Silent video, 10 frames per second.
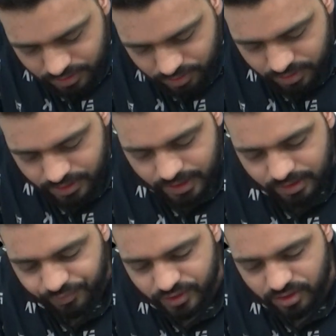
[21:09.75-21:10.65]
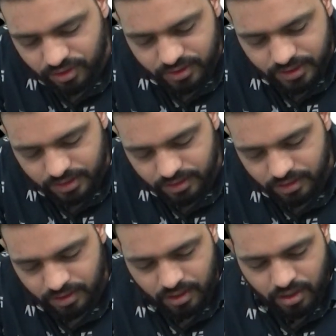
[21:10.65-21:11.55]
So these are the physiological
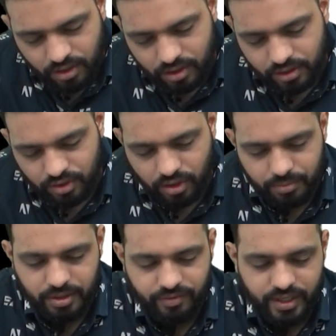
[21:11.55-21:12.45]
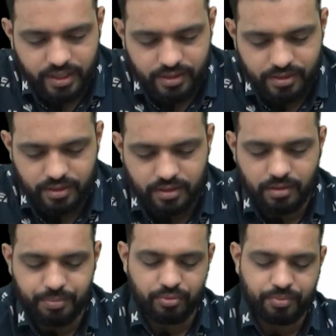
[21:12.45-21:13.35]
or normal variation in the
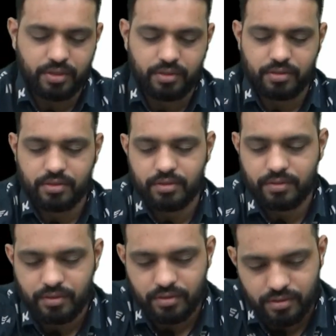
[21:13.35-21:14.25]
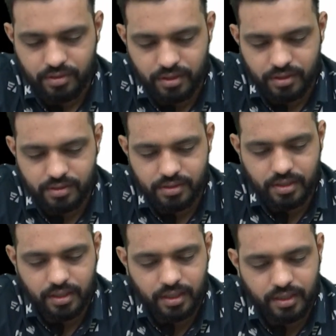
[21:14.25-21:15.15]
pupil. Sorry, it's
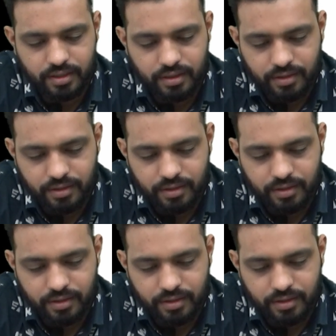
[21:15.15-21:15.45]
stuck, I think.